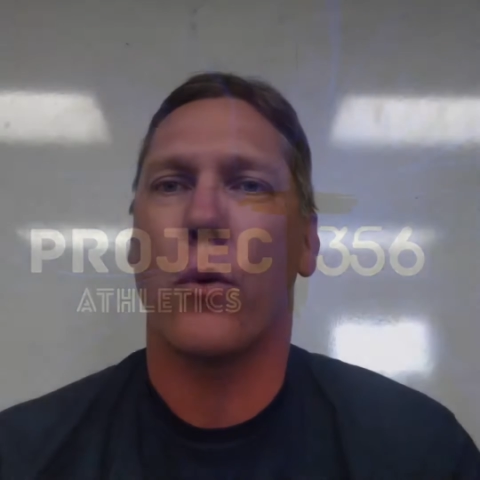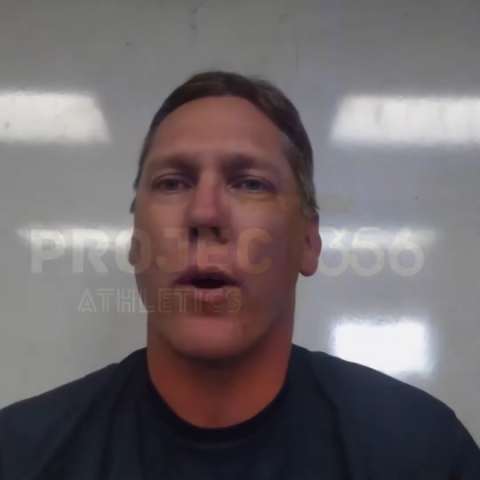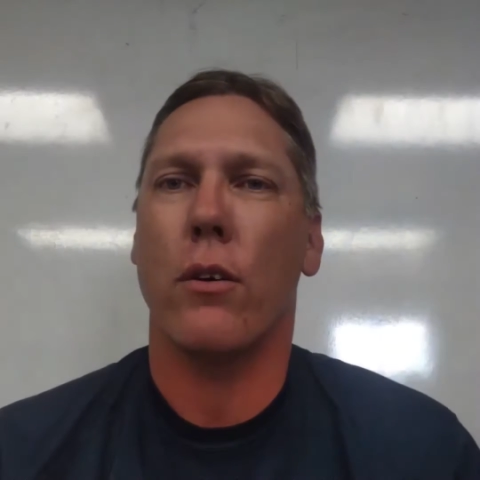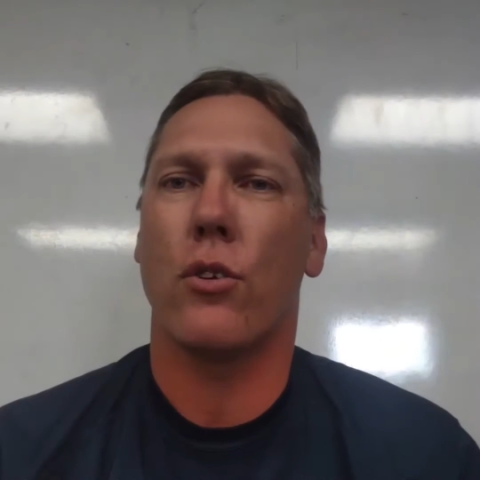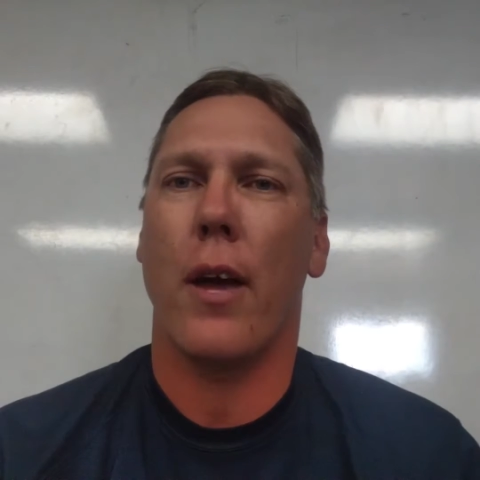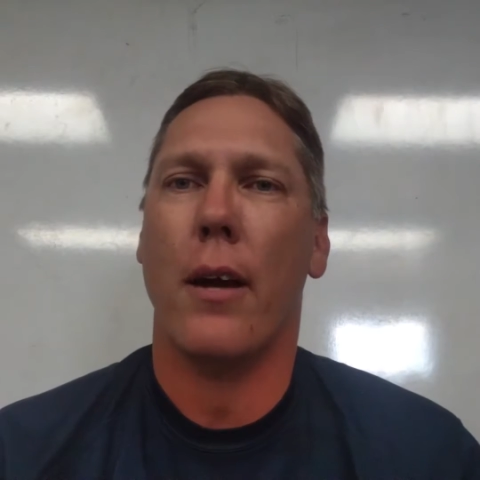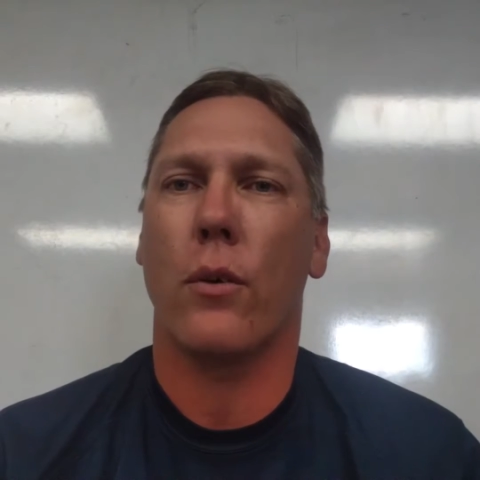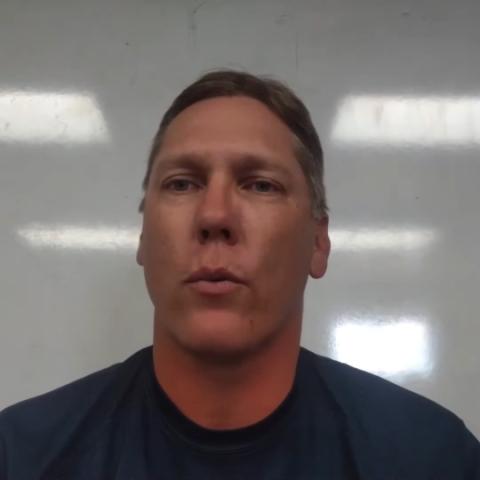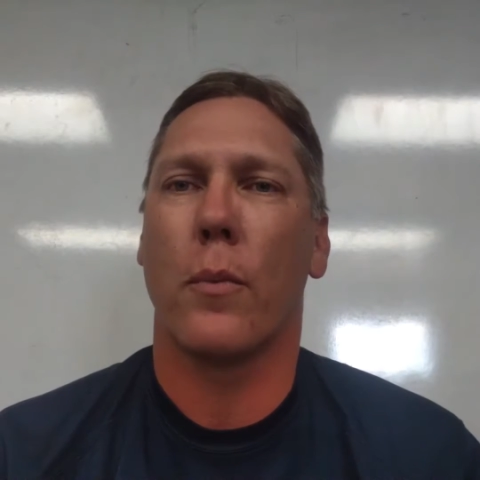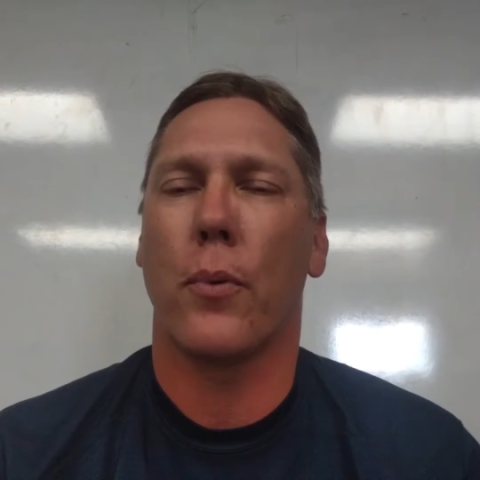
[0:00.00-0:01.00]

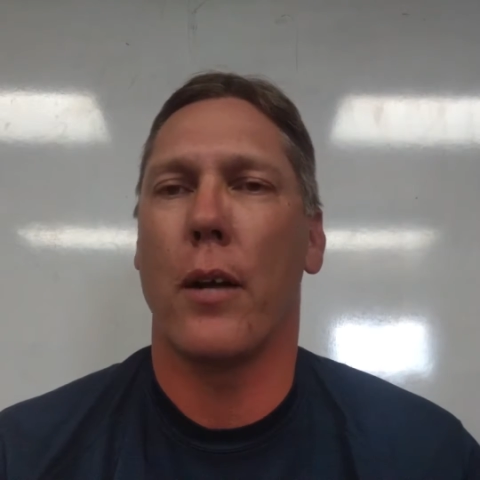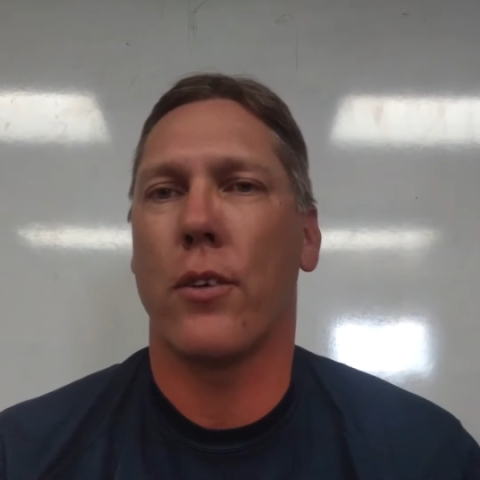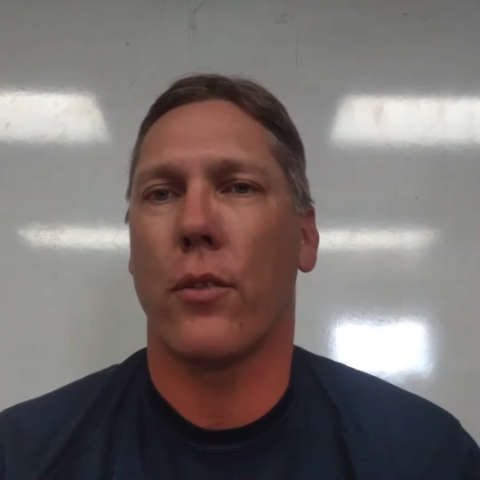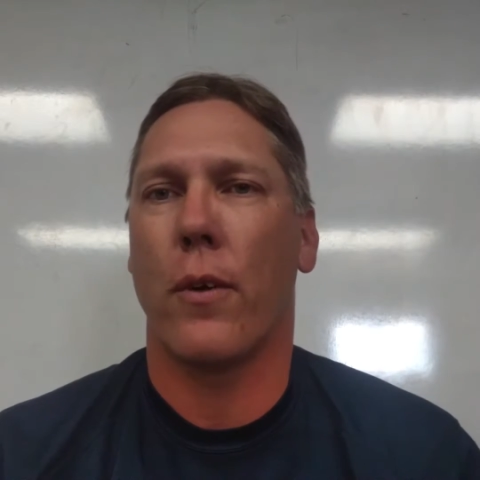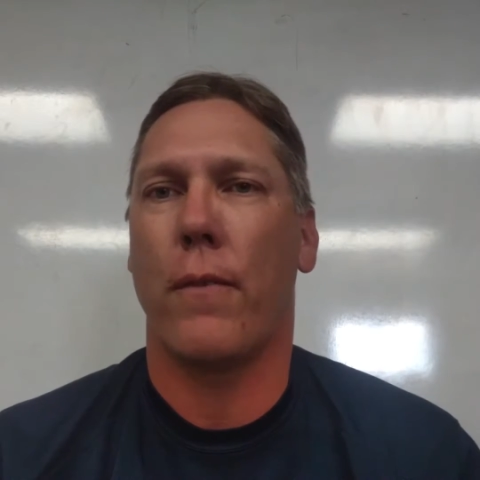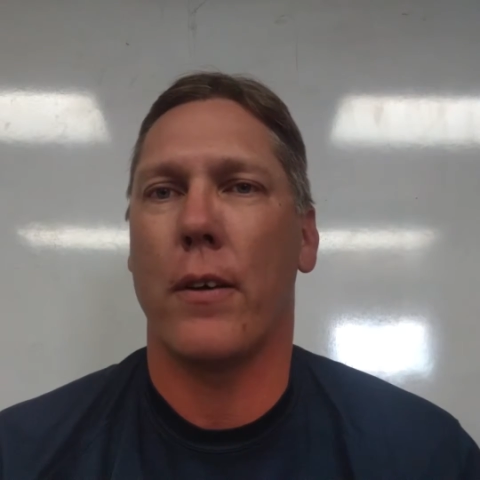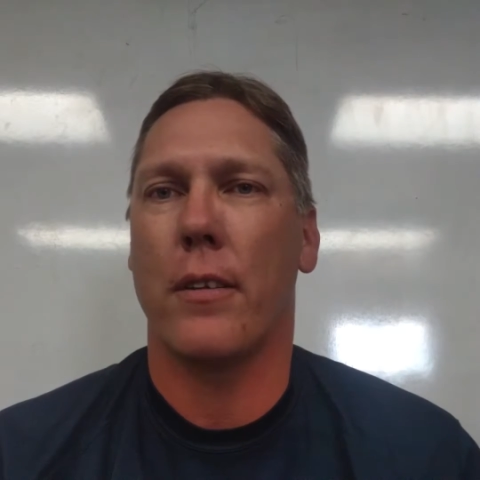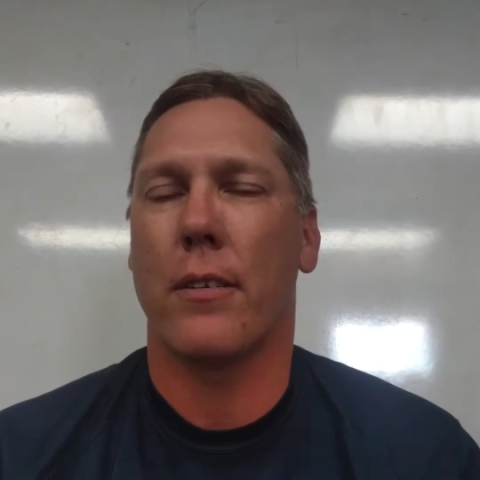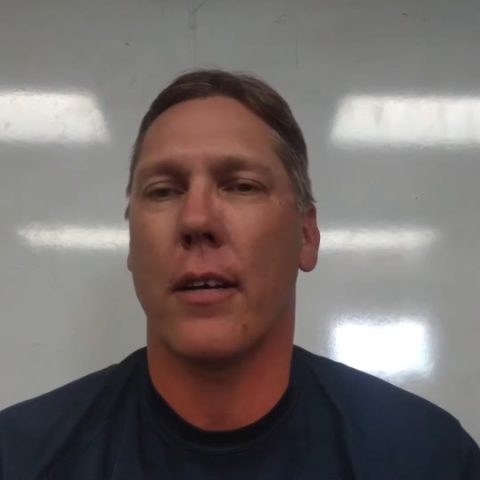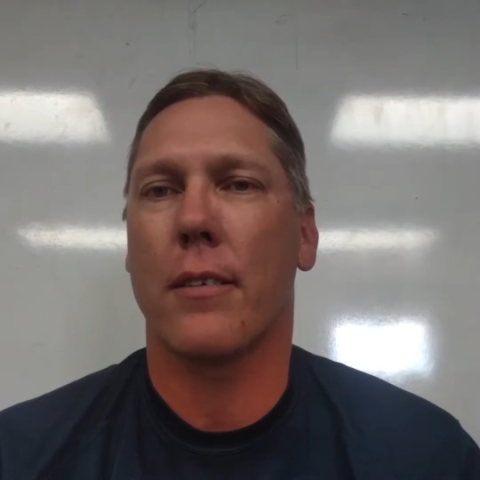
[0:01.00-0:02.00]
Wentrcek with Project
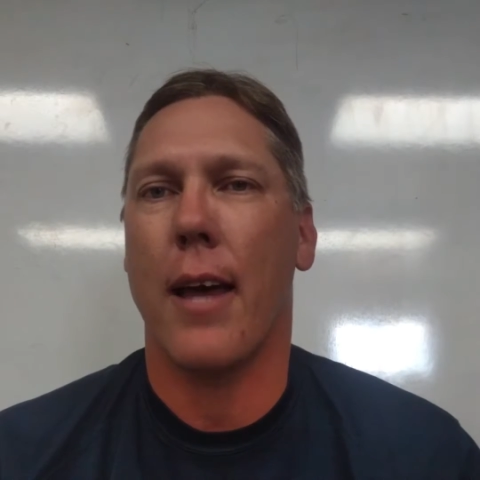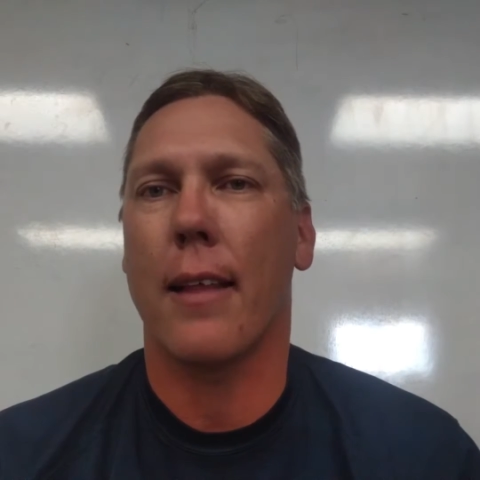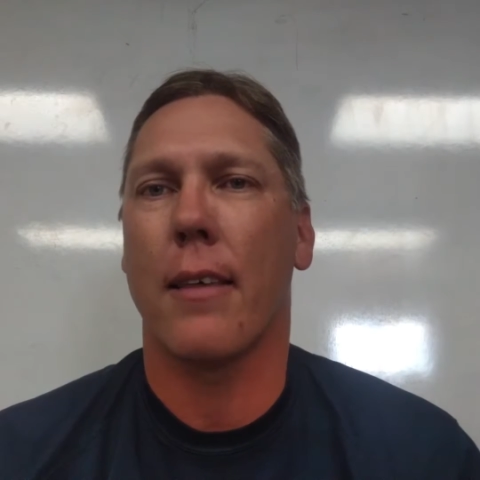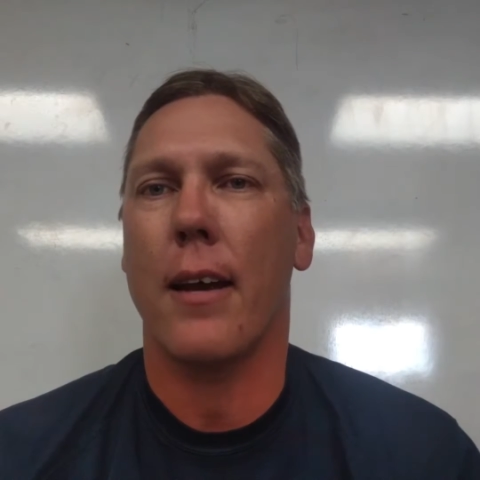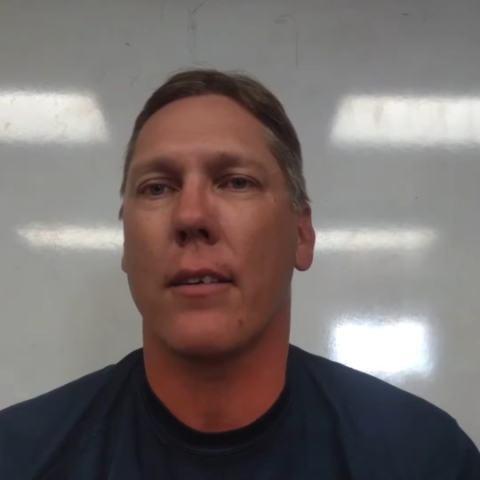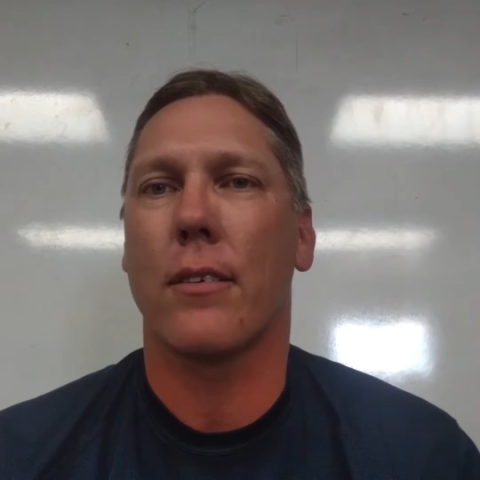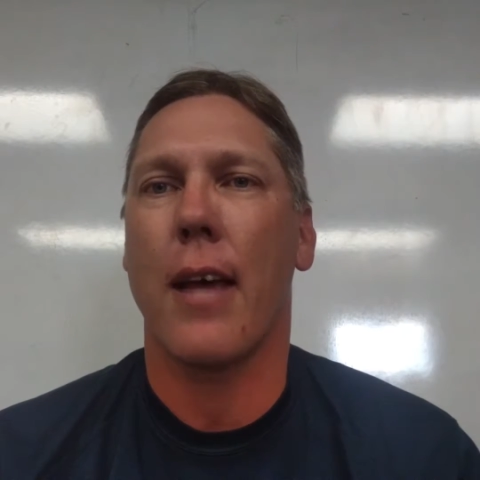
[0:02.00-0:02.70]
356 Athletics